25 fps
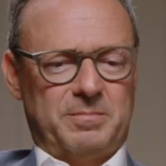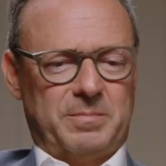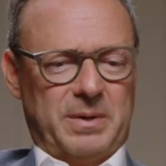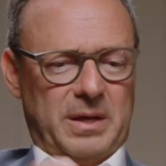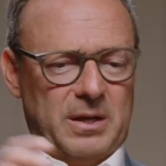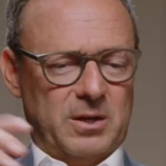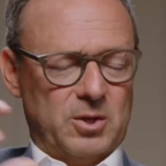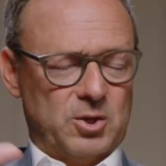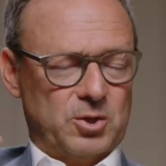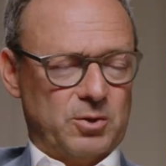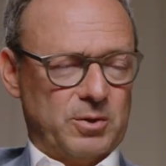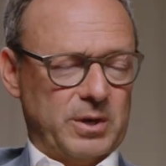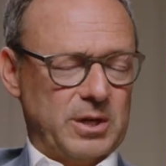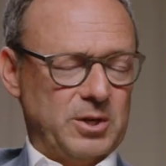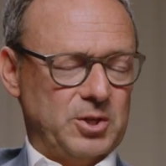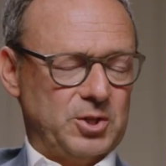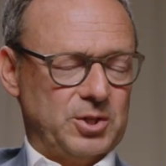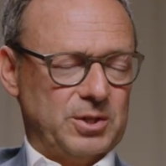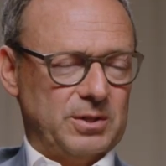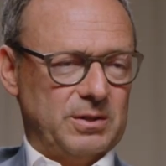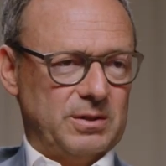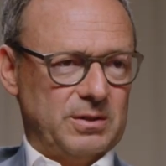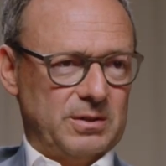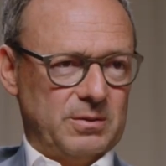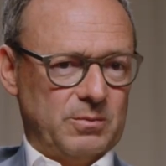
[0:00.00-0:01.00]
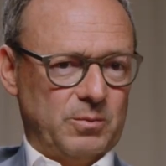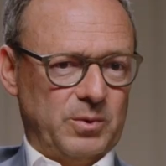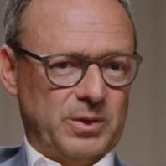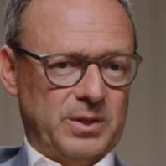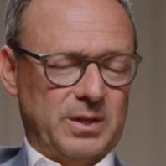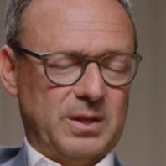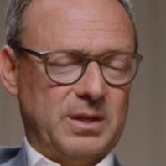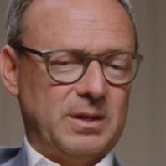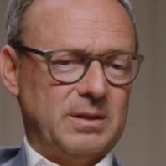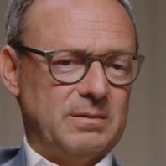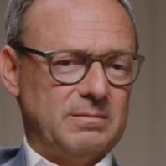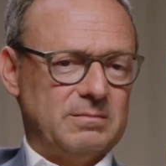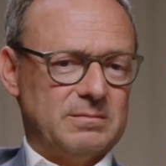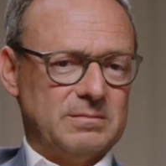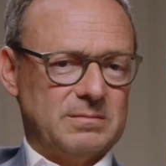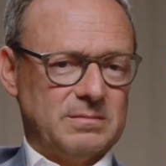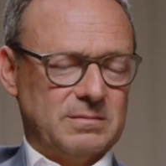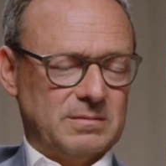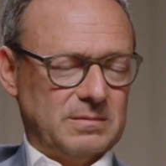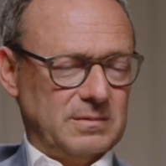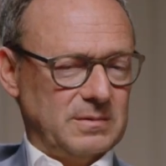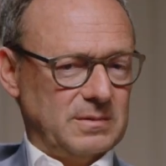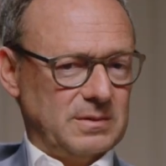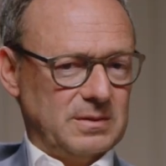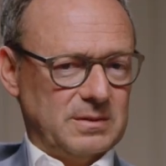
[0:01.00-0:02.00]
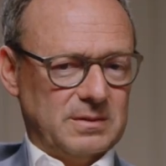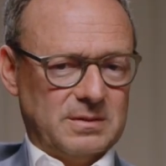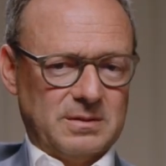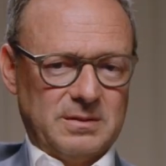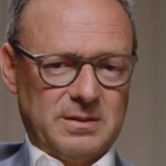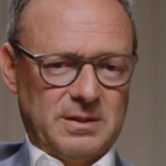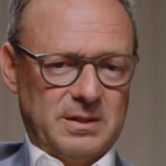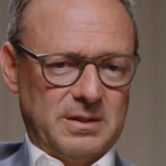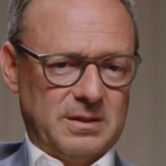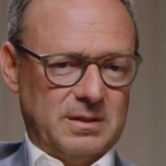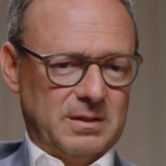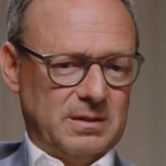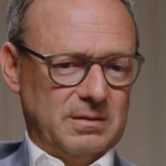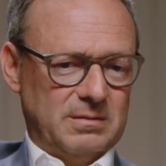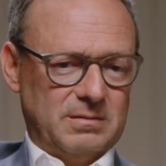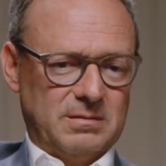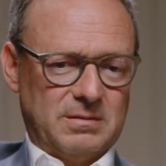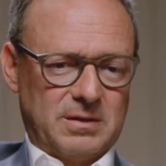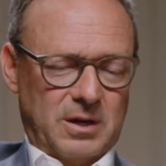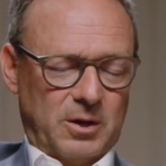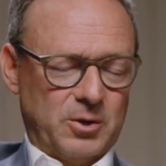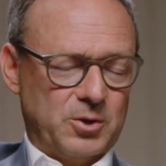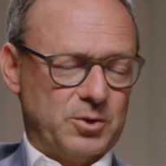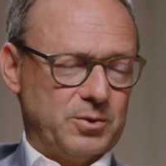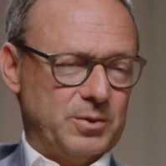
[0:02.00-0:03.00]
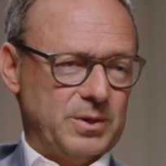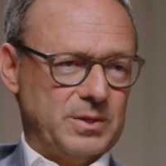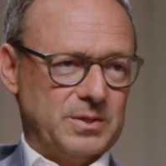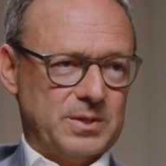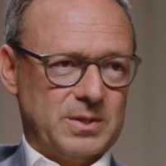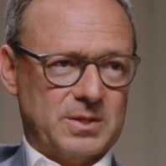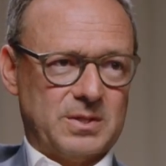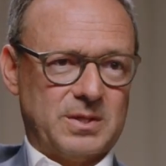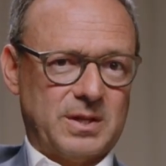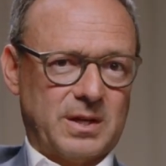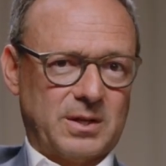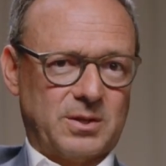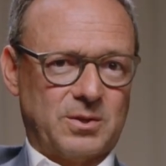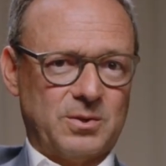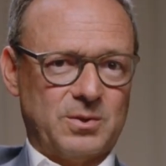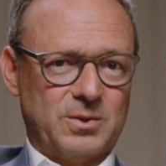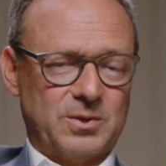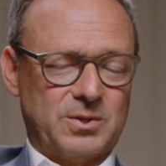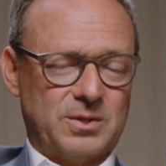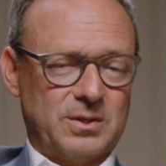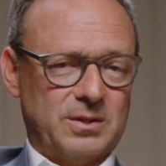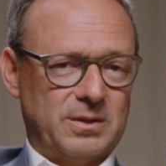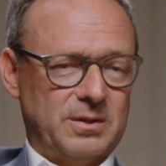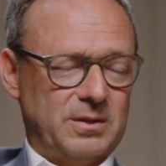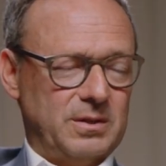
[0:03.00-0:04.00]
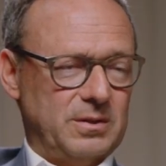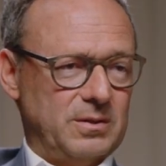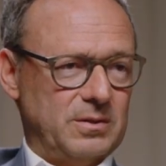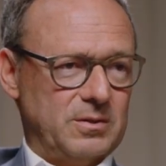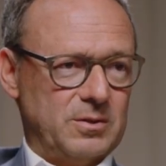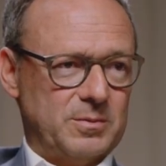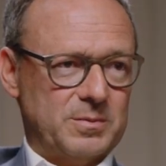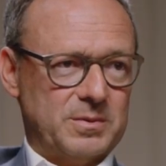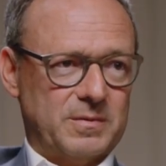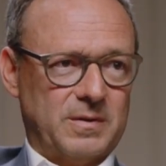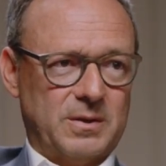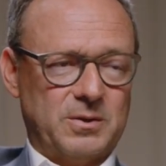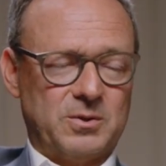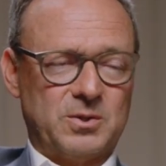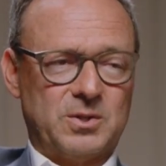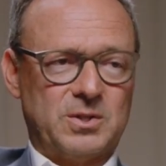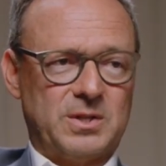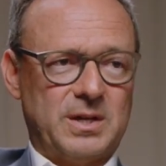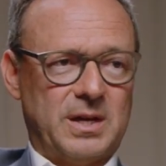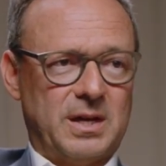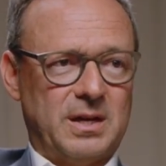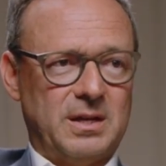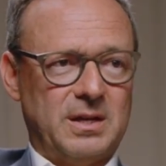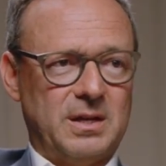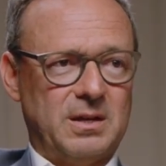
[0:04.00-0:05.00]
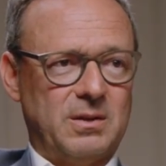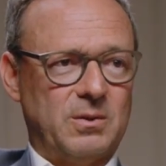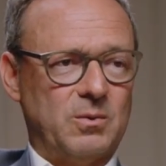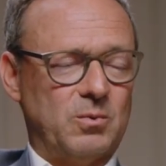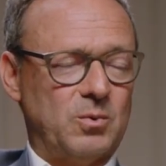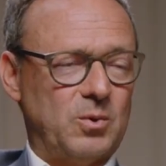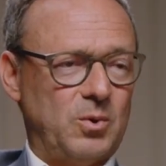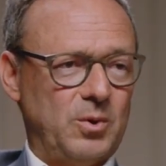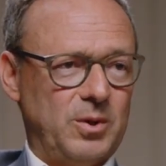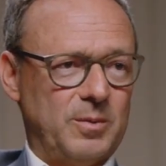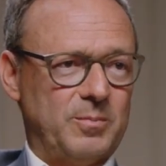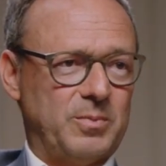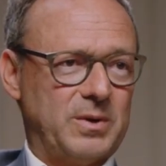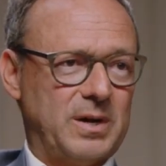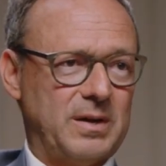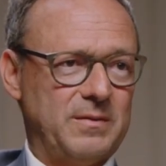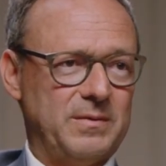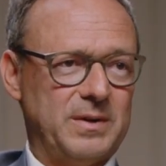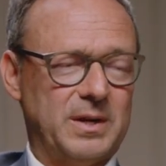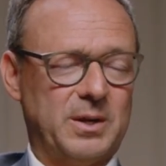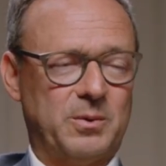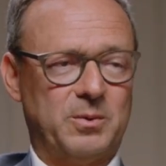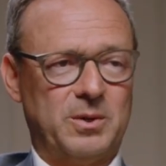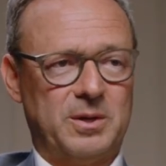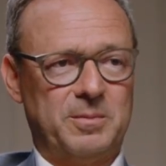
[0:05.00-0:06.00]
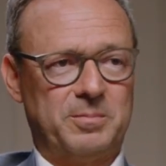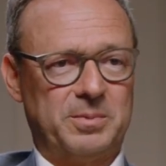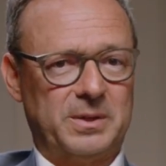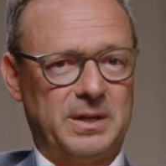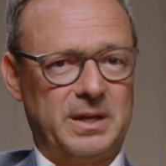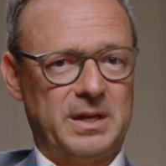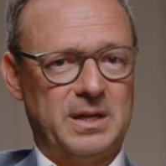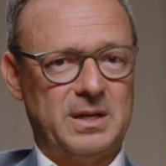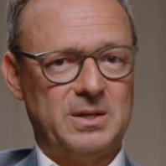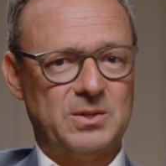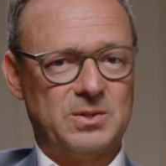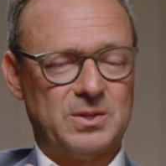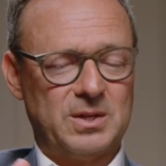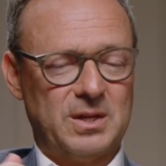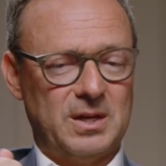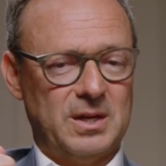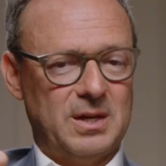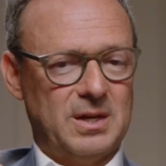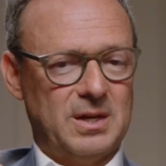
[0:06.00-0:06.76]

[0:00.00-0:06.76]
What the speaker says: penetration within the countries and sectors in terms of understanding the role that private equity plays.